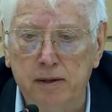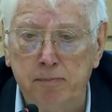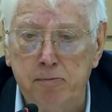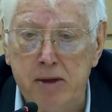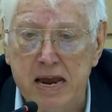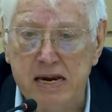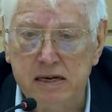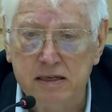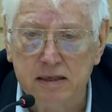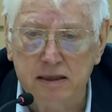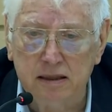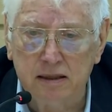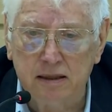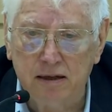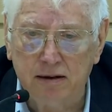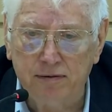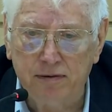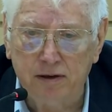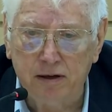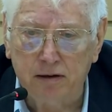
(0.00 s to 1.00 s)
mate
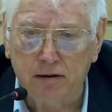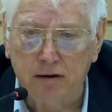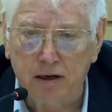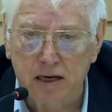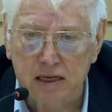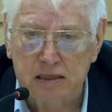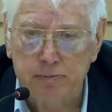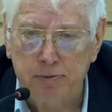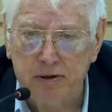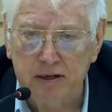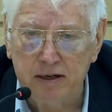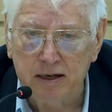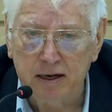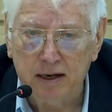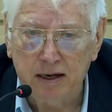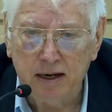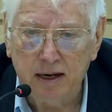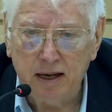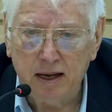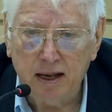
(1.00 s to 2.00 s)
of her
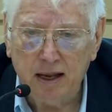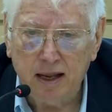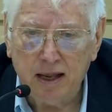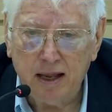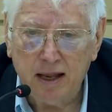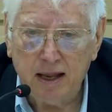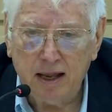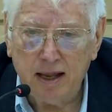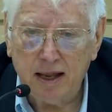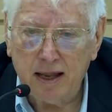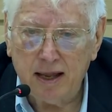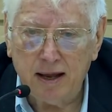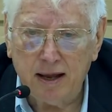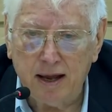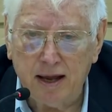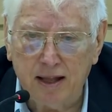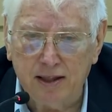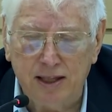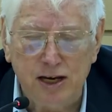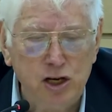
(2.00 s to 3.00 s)
husband.
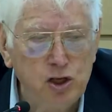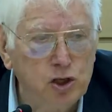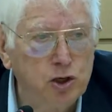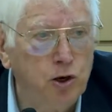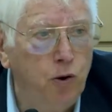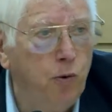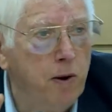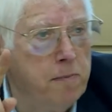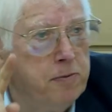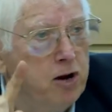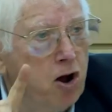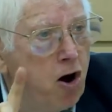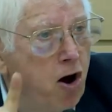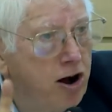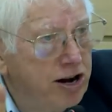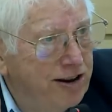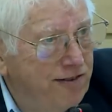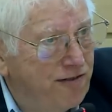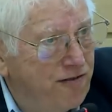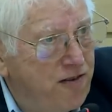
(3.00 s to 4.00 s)
These two women
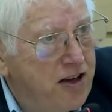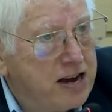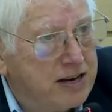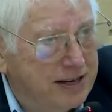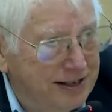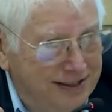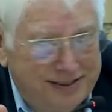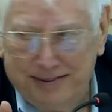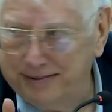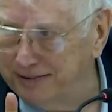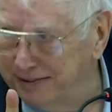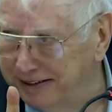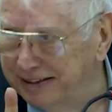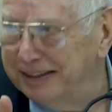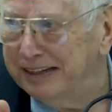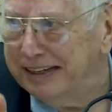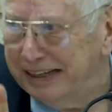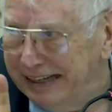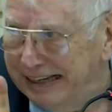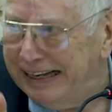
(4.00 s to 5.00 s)
hardly fit
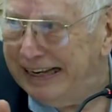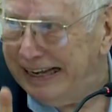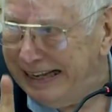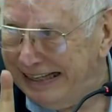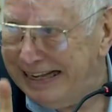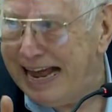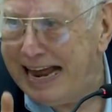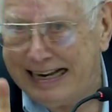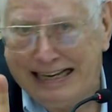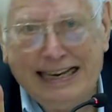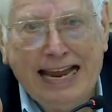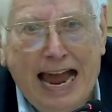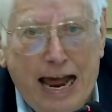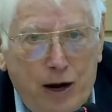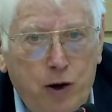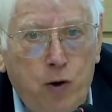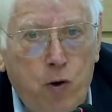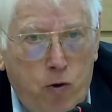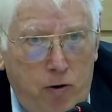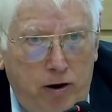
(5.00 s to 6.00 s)
in that
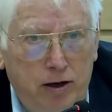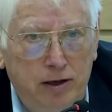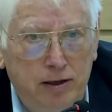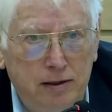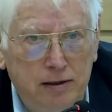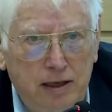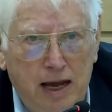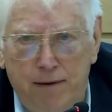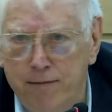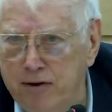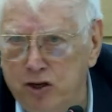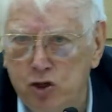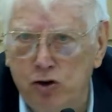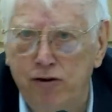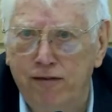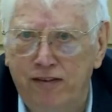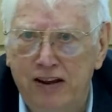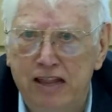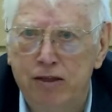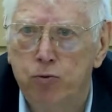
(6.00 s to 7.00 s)
category. I'm not sure
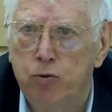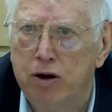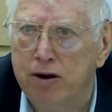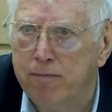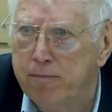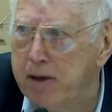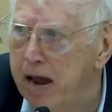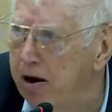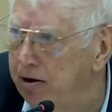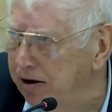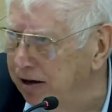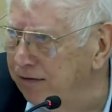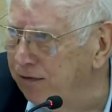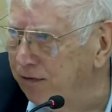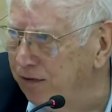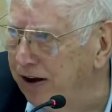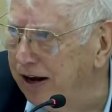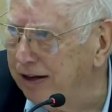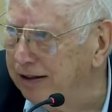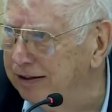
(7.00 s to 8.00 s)
if either one are married, in
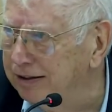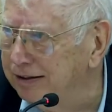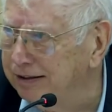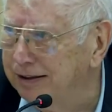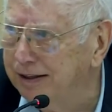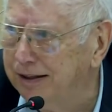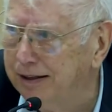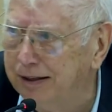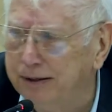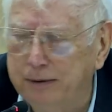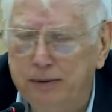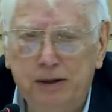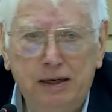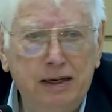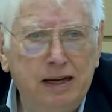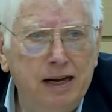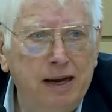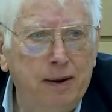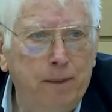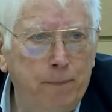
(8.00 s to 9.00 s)
fact.
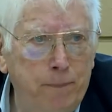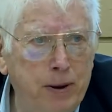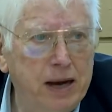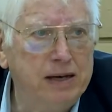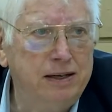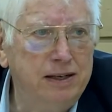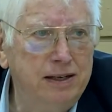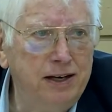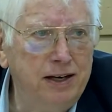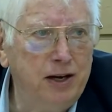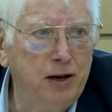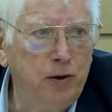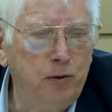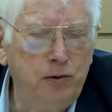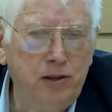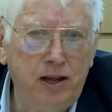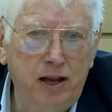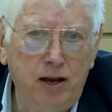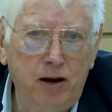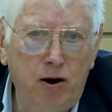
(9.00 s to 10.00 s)
But
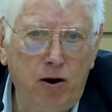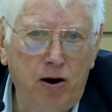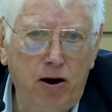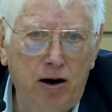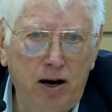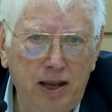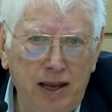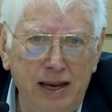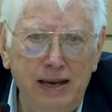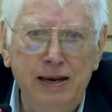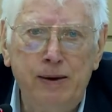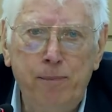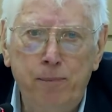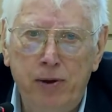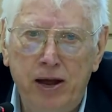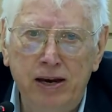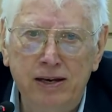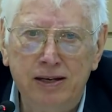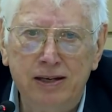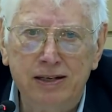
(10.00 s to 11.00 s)
they are
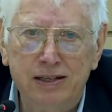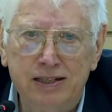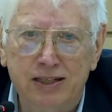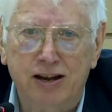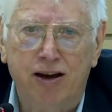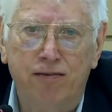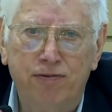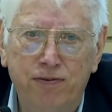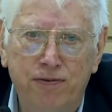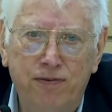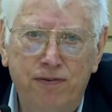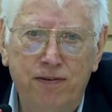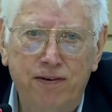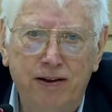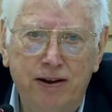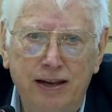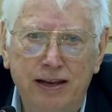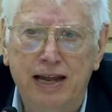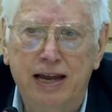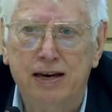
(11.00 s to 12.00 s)
independent, tough
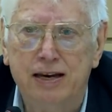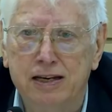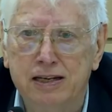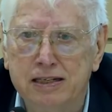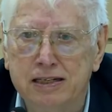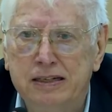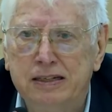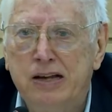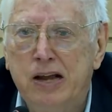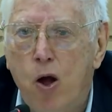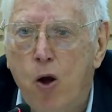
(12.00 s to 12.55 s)
ladies.